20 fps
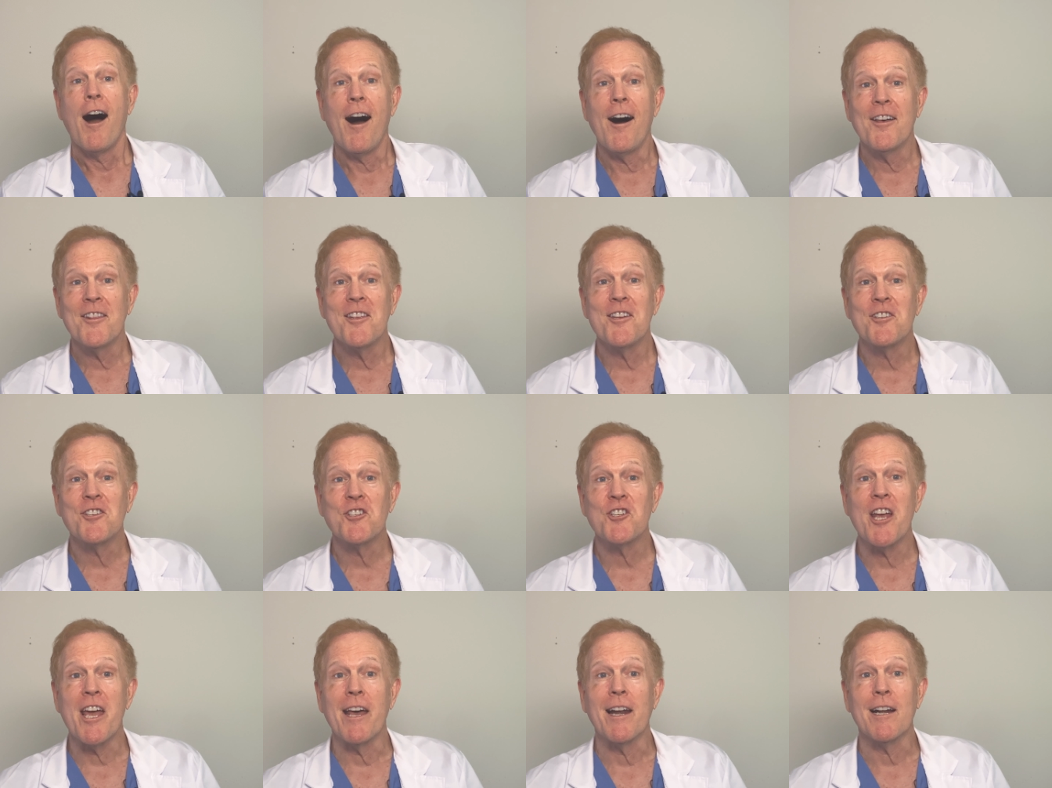On this
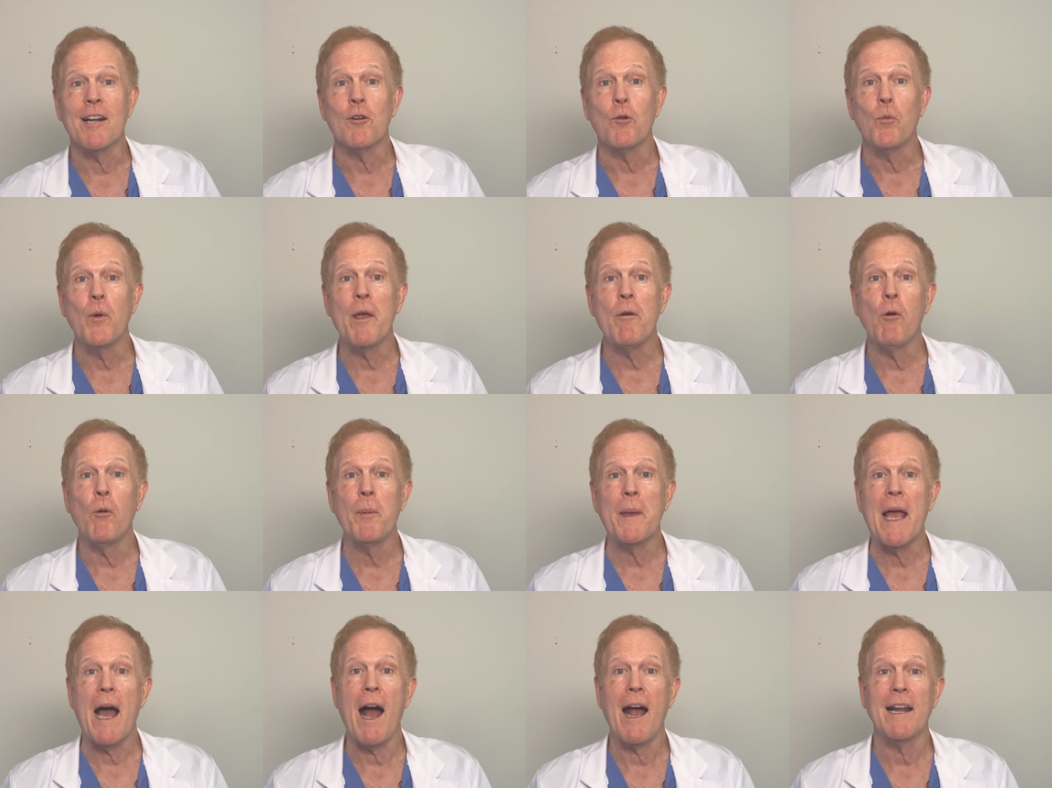channel, we will
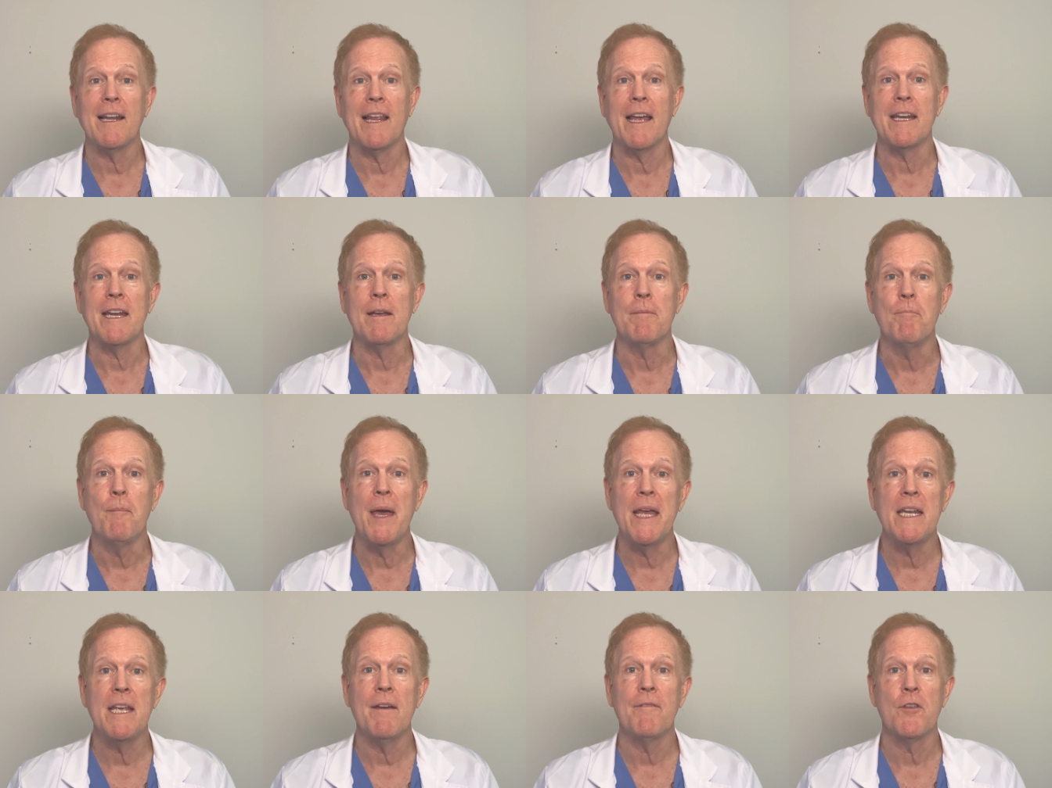be highlighting
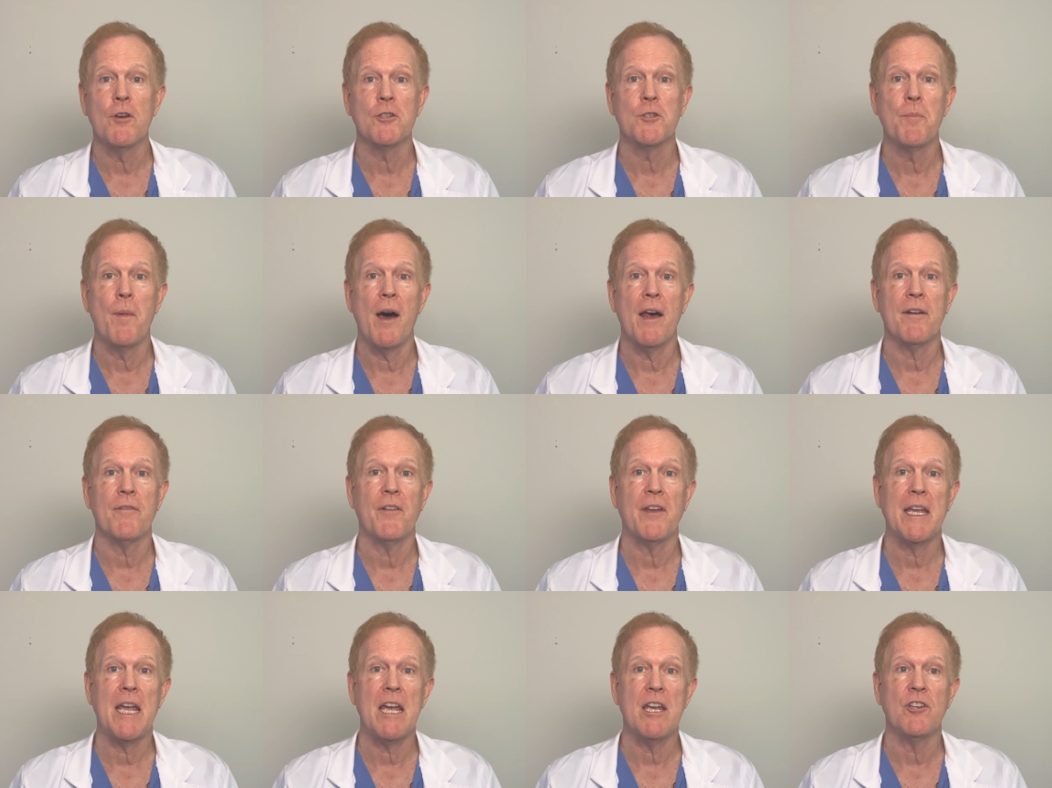many of those
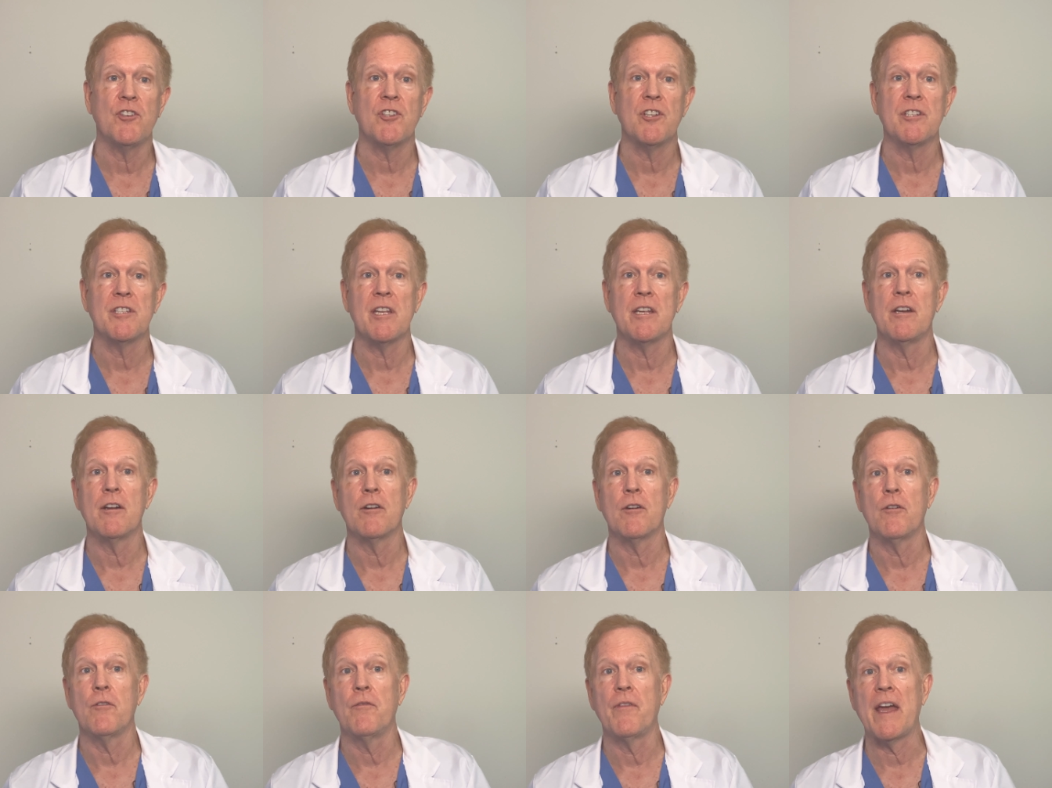modifications and
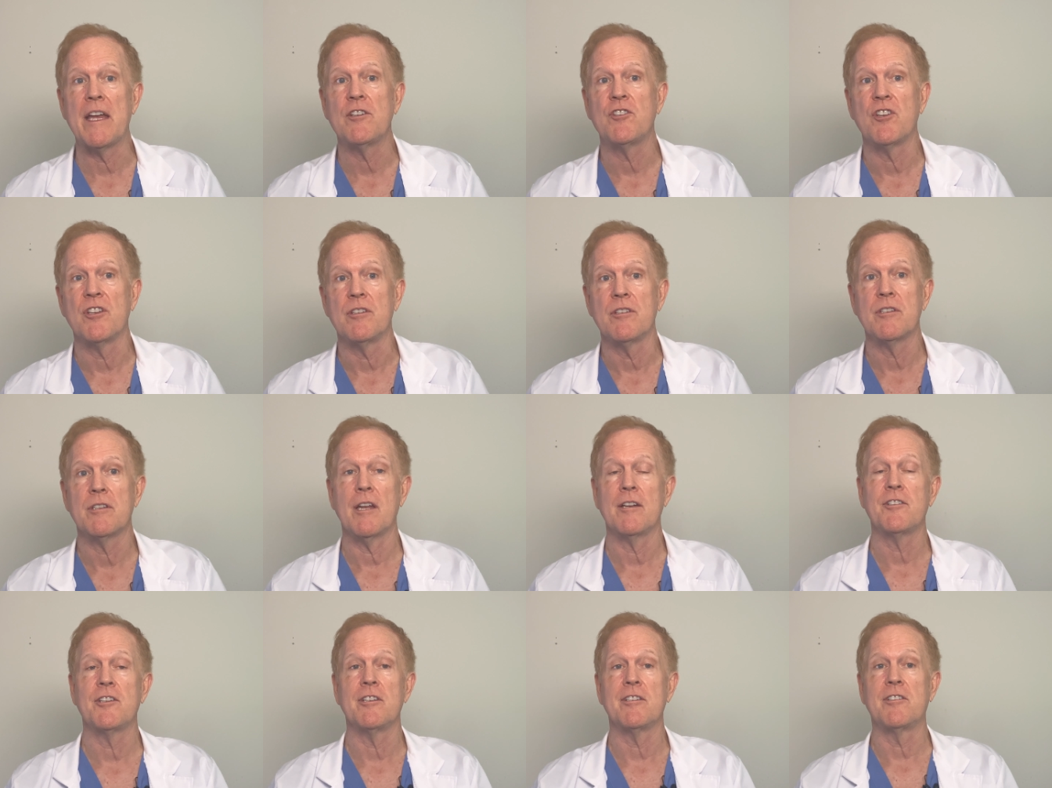interventions
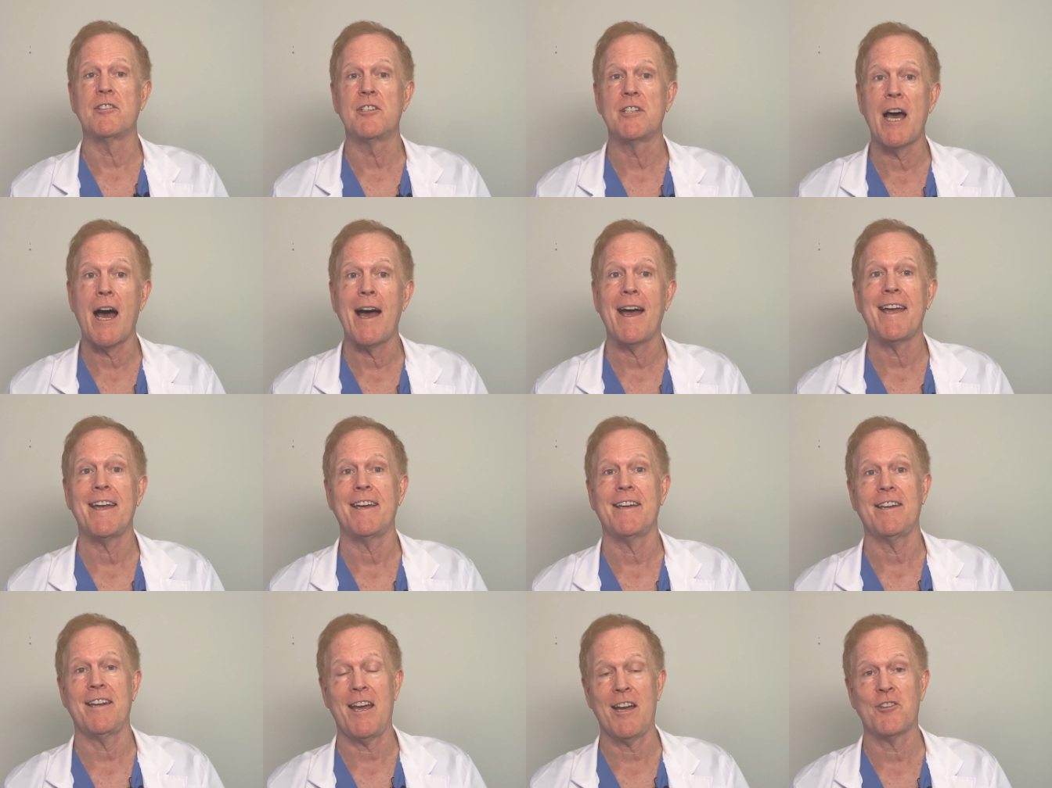such as
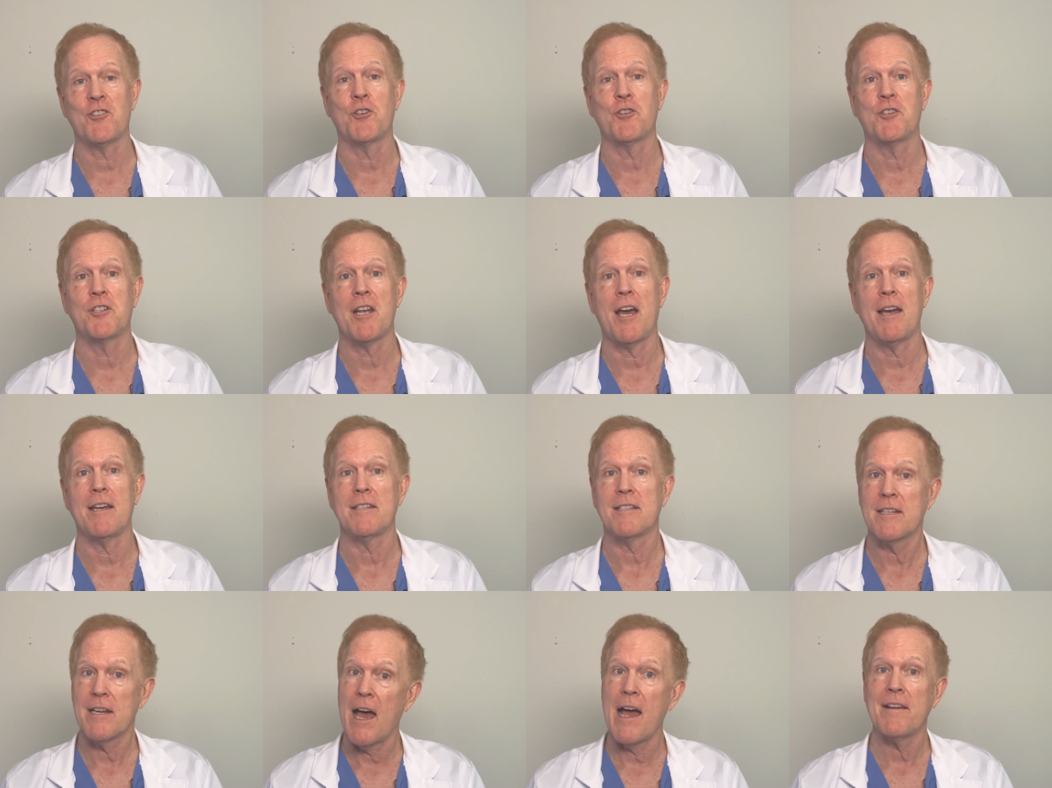diet,
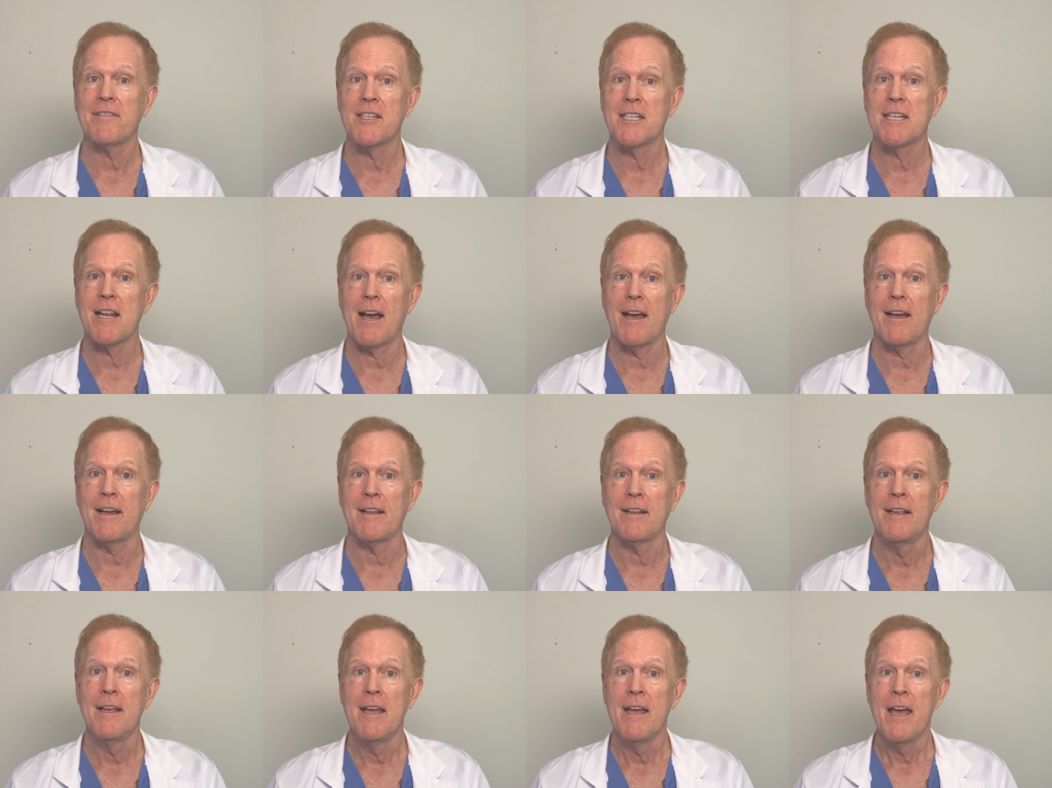exercise,
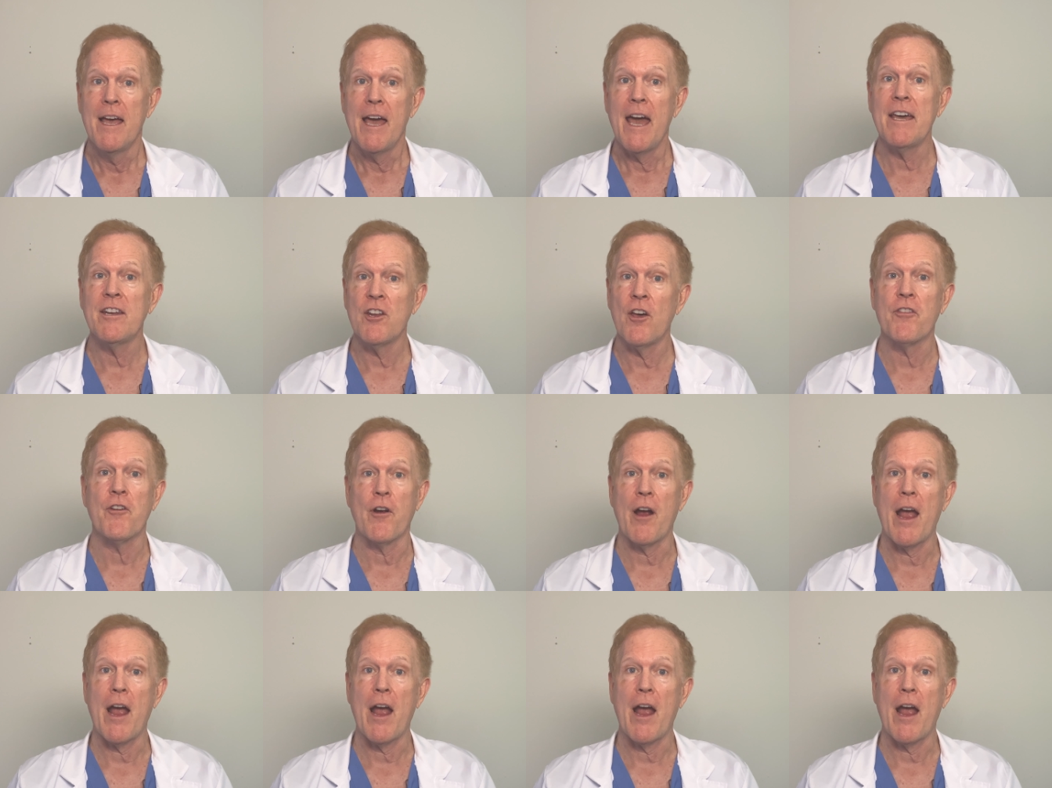lifestyle, and other